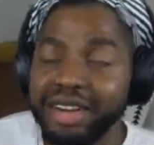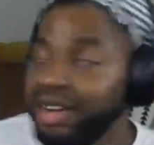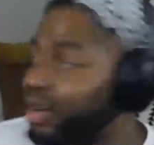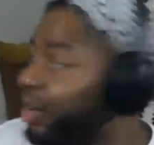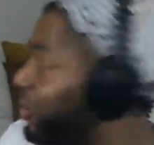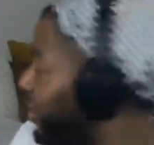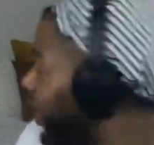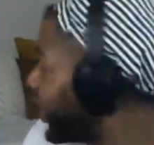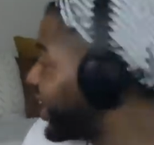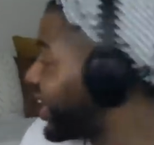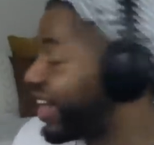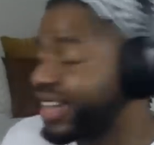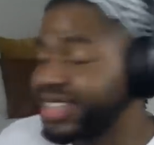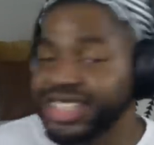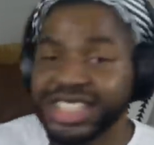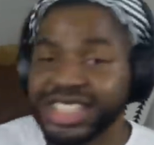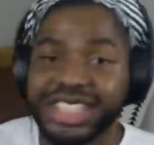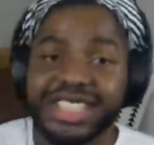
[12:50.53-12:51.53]
Oh my
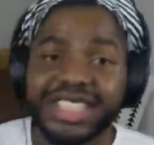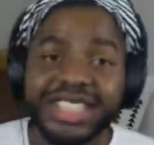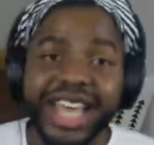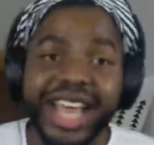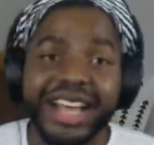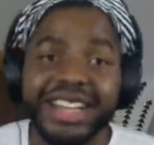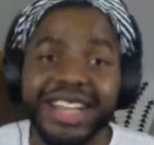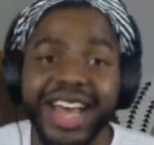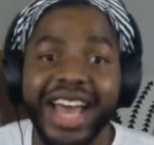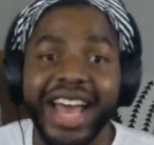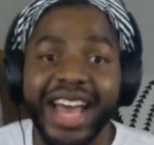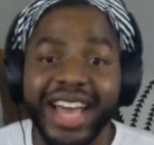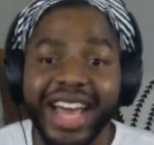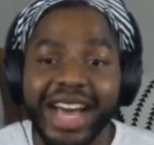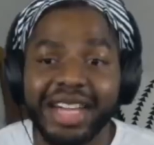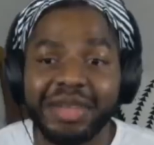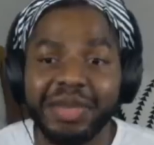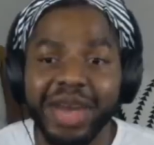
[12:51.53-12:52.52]
God, she scared the heck
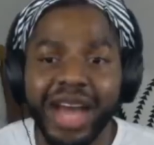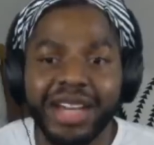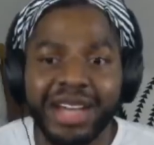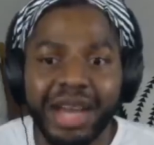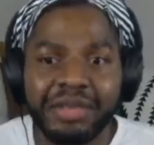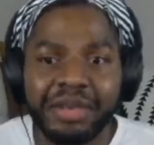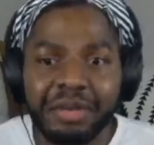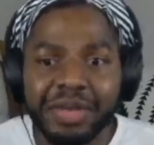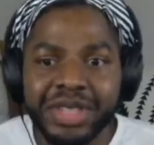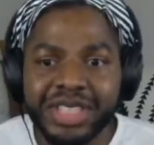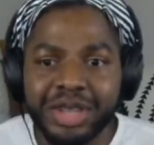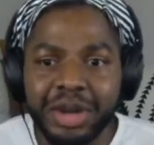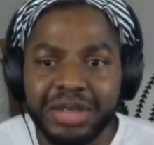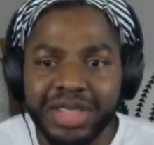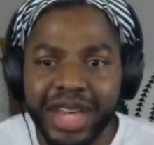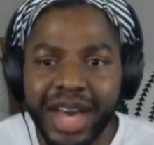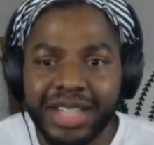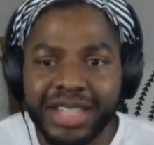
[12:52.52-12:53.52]
out of me. I've never been so
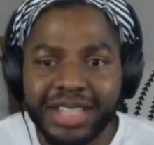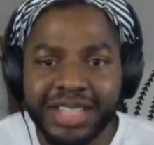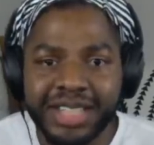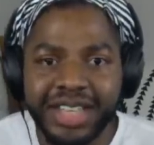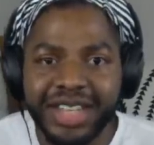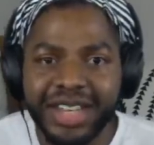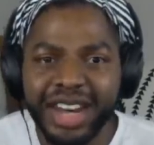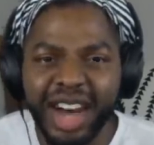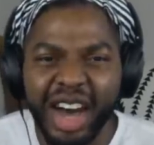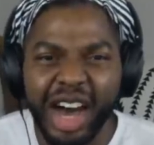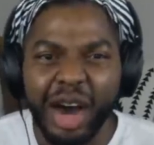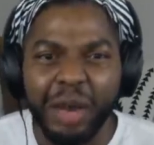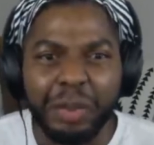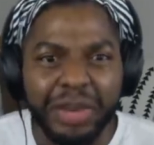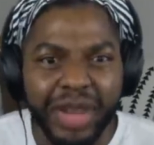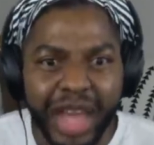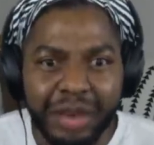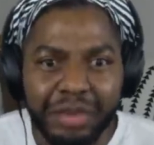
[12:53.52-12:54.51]
attached to a
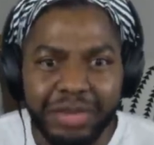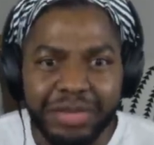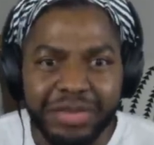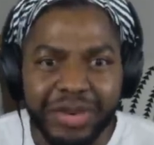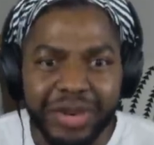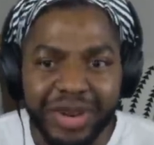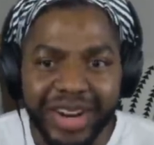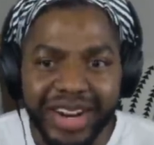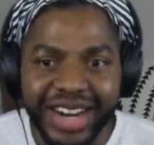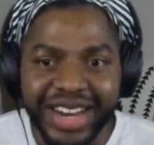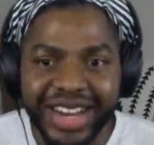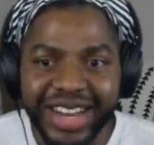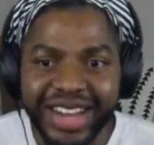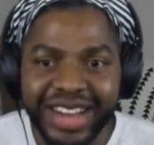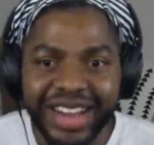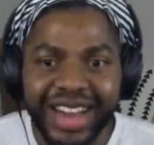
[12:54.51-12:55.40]
plant before.